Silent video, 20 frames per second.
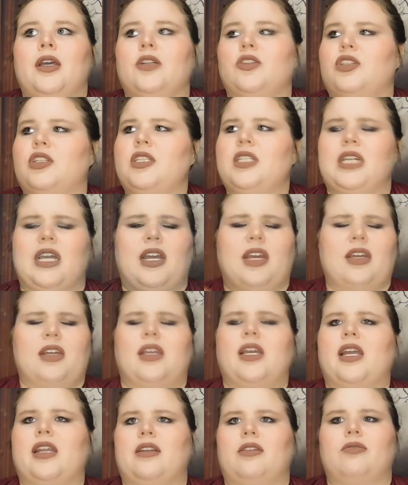just
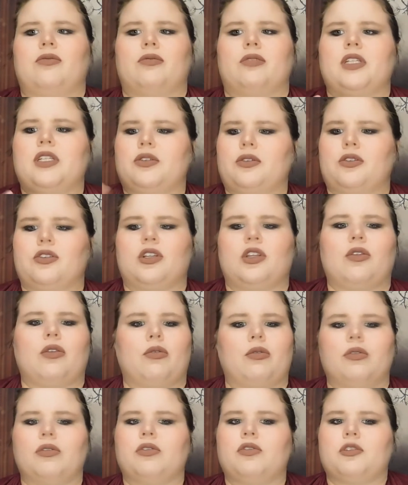kind of researching
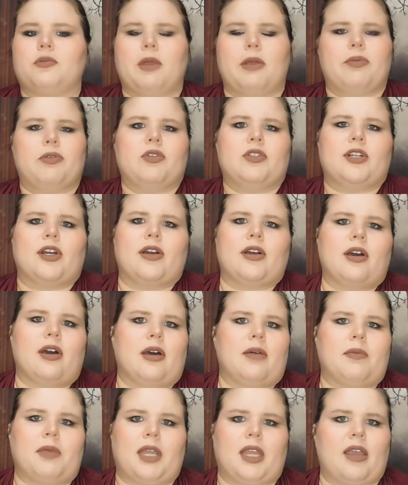through
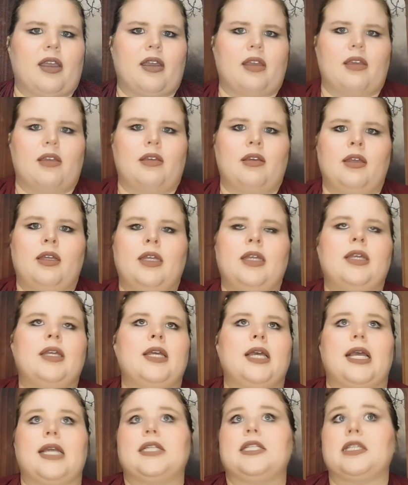newspapers.com like I
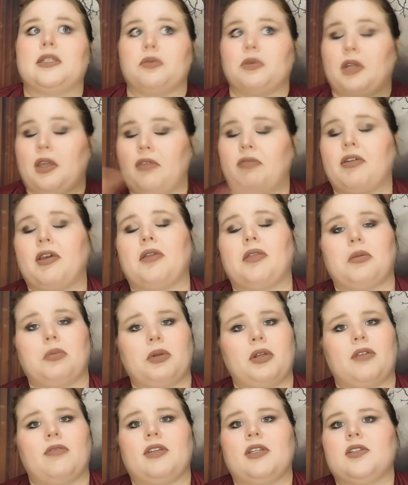did when I found the
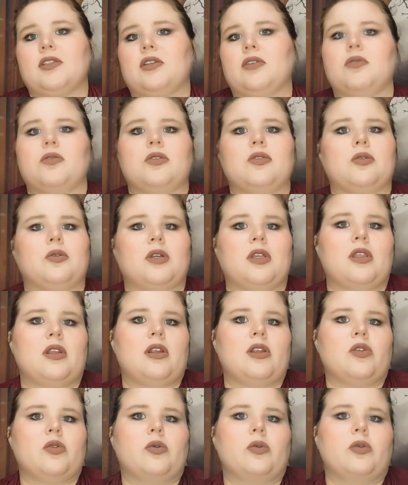previous ghost story that
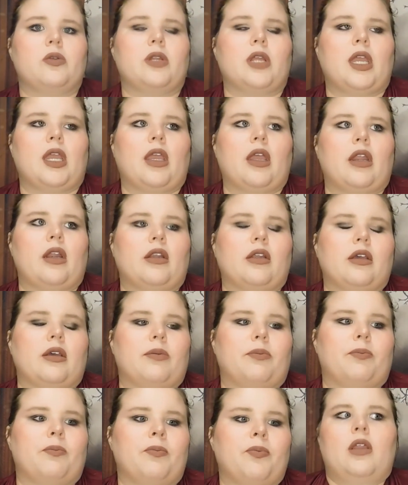I told. And
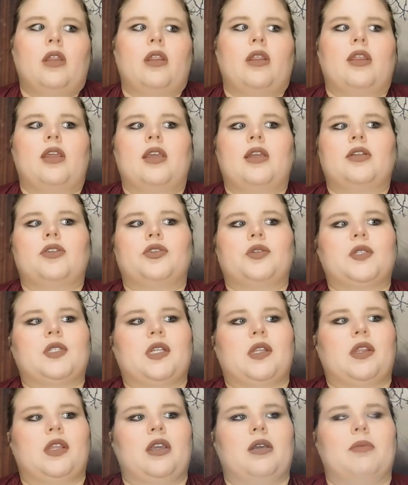the
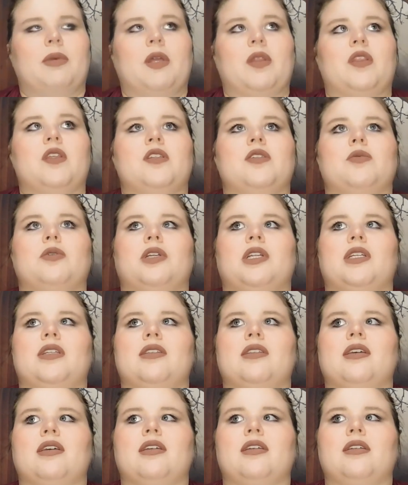interesting thing about this one is
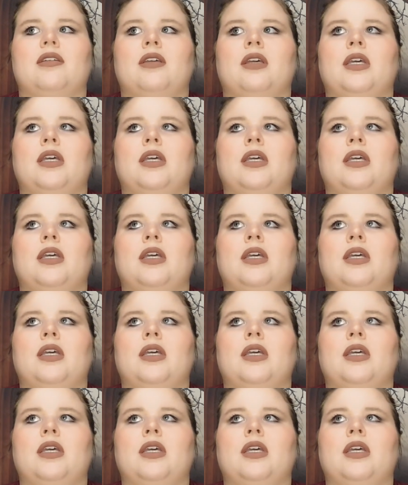that